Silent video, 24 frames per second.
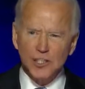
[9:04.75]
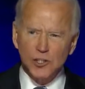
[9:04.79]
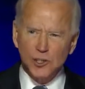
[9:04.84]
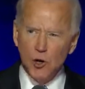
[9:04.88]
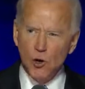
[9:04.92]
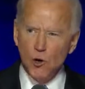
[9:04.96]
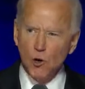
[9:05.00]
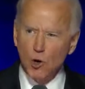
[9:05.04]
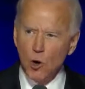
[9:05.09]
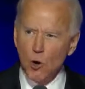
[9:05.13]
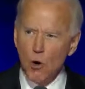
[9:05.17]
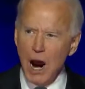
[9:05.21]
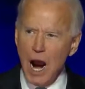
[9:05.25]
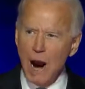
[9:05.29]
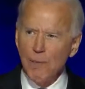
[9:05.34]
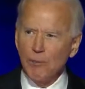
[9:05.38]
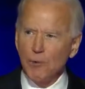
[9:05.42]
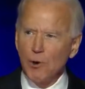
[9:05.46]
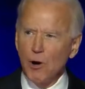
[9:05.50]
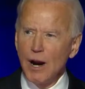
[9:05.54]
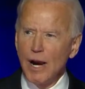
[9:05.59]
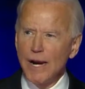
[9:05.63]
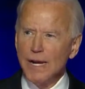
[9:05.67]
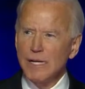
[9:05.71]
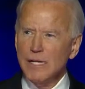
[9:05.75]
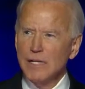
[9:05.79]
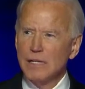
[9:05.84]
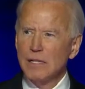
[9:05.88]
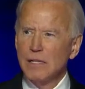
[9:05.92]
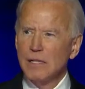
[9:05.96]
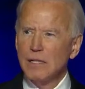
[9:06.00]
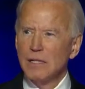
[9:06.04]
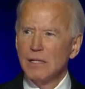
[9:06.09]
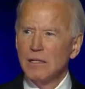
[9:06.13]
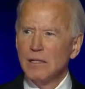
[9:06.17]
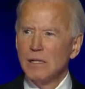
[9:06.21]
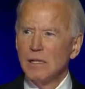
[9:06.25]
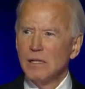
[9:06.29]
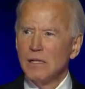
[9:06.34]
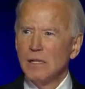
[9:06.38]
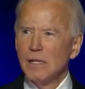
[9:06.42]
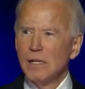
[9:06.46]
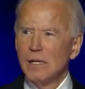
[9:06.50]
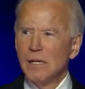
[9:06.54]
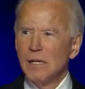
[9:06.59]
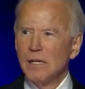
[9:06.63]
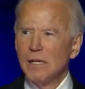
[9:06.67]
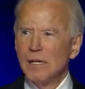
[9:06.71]
to cooperate.
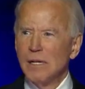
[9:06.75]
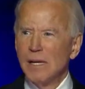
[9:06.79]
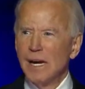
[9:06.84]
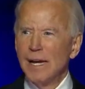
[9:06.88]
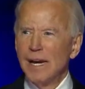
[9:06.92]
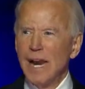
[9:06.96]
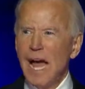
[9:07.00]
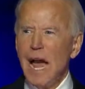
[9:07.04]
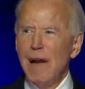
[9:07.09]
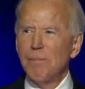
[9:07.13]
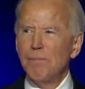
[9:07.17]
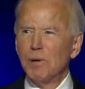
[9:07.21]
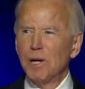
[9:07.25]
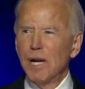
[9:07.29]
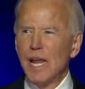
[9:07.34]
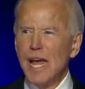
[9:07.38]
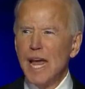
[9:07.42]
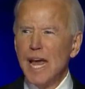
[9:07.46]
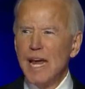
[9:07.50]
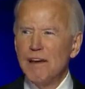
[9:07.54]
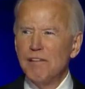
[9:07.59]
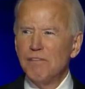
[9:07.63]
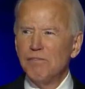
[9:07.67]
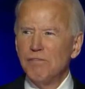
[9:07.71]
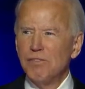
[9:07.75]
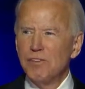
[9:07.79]
And I believe